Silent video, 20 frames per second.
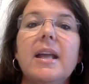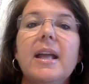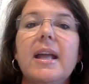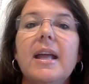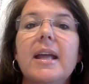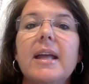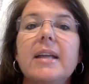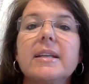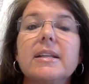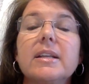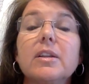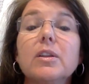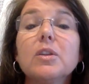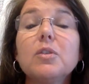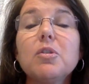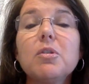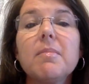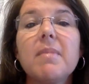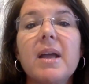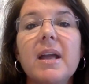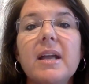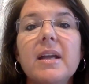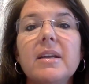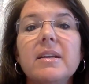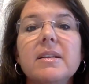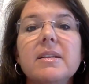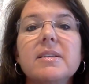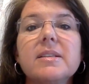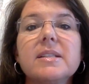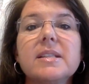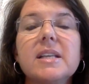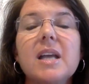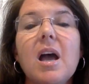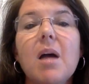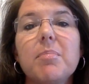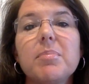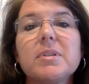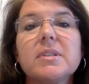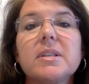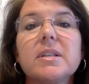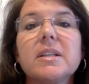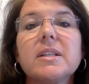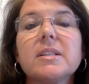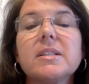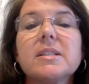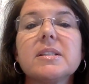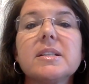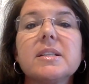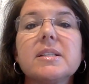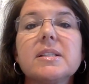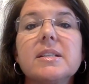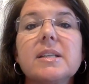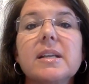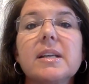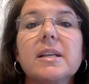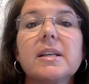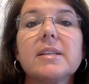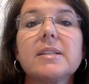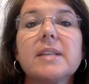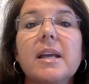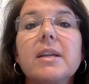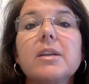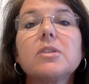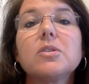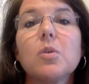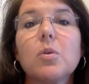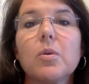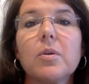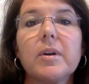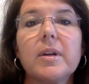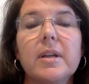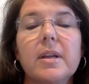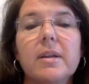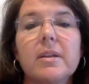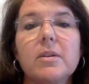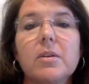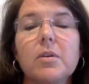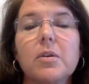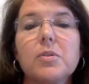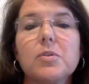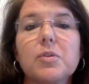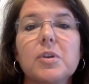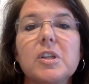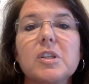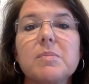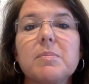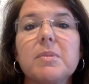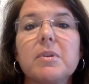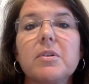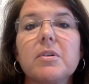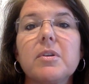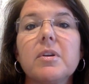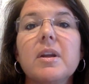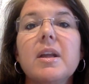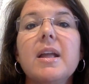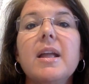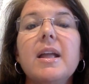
And glutamate is the opposite. It's the excitatory neurotransmitter.